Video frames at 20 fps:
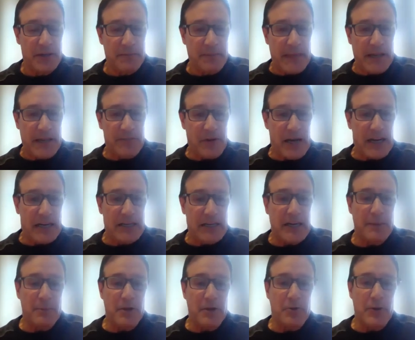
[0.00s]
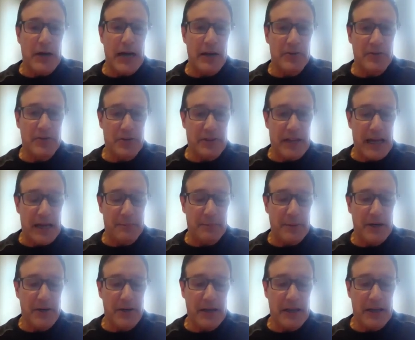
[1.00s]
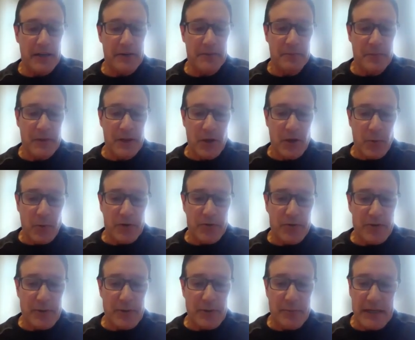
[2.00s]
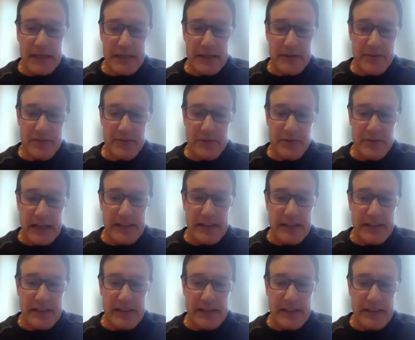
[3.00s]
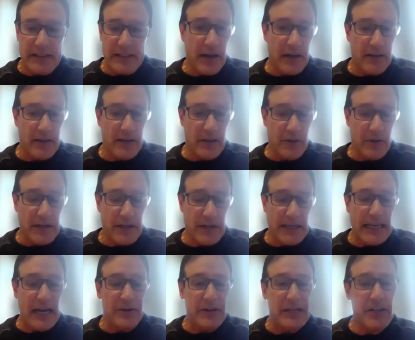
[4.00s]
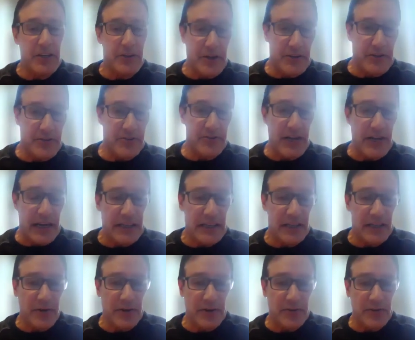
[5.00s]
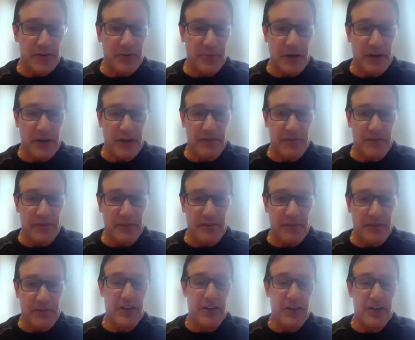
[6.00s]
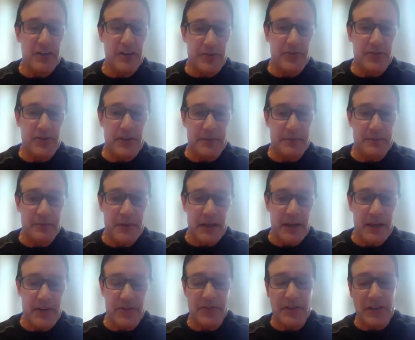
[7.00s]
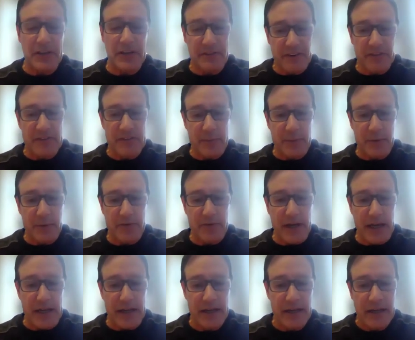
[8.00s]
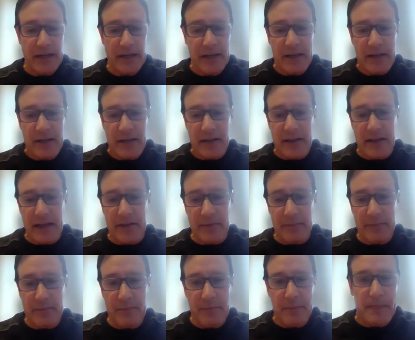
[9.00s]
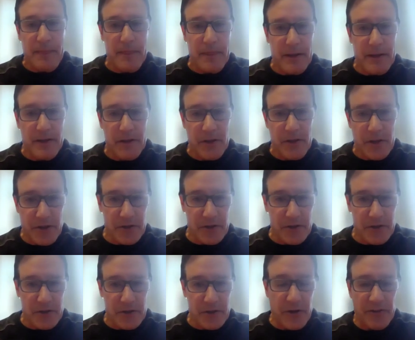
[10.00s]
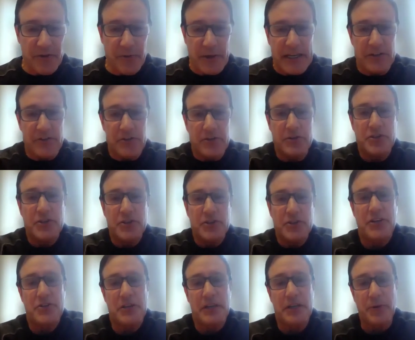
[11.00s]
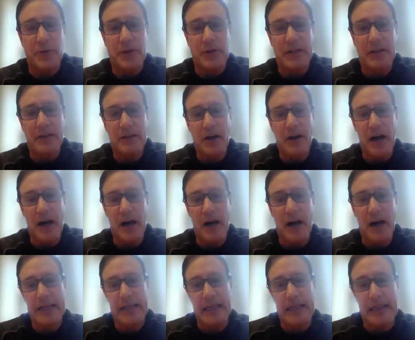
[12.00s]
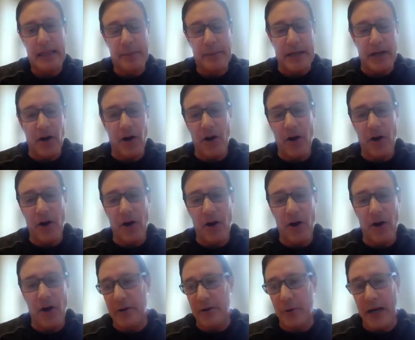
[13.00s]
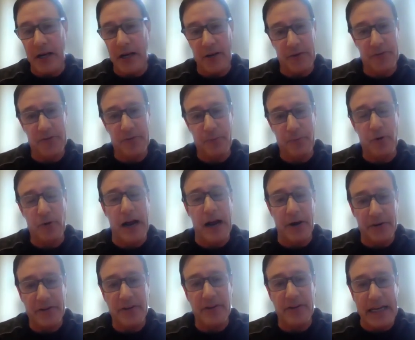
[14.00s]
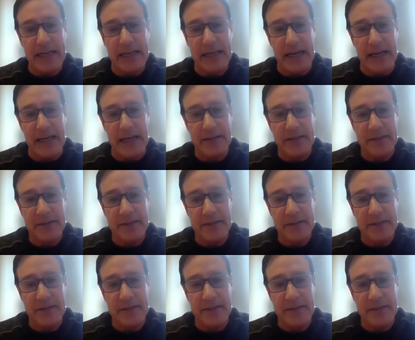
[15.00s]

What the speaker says: if you had a couple of rounds in that period where somebody's, and they only count increases, not decreases, but if you have increases that exceed 50%, then you'd trigger a 3-2 change, and it would automatically limit all the NOLs prior to that date.